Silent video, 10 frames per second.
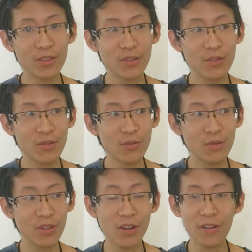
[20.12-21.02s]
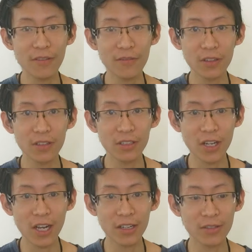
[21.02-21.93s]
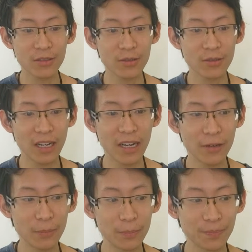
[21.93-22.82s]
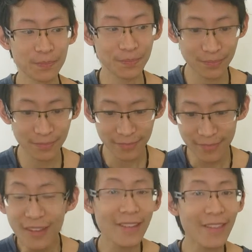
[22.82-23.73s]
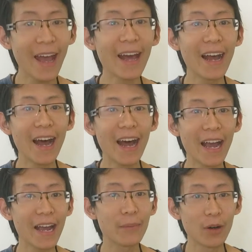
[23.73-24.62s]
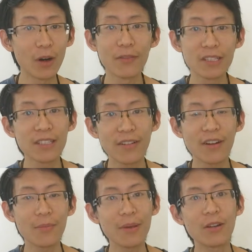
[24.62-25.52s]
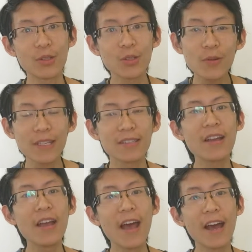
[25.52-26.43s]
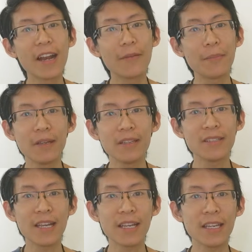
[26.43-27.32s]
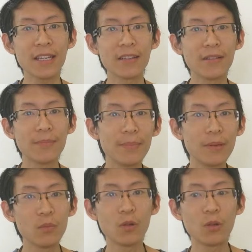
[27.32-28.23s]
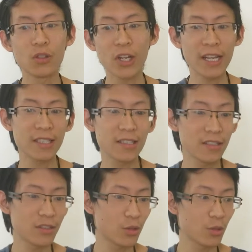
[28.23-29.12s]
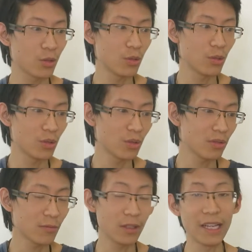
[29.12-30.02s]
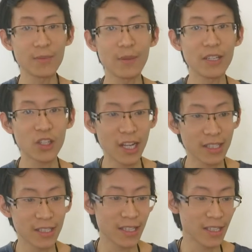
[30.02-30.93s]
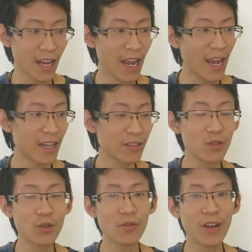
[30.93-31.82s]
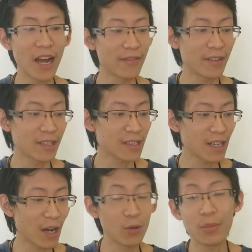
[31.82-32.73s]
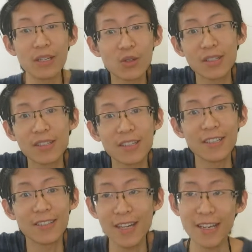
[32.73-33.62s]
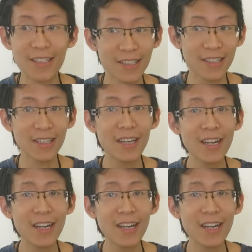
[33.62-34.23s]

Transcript: you would know if you follow the channel that I am obviously very big on sweets, and I've been taking a bit more chances to, well, as many chances as I can to find things that I would be interested in tasting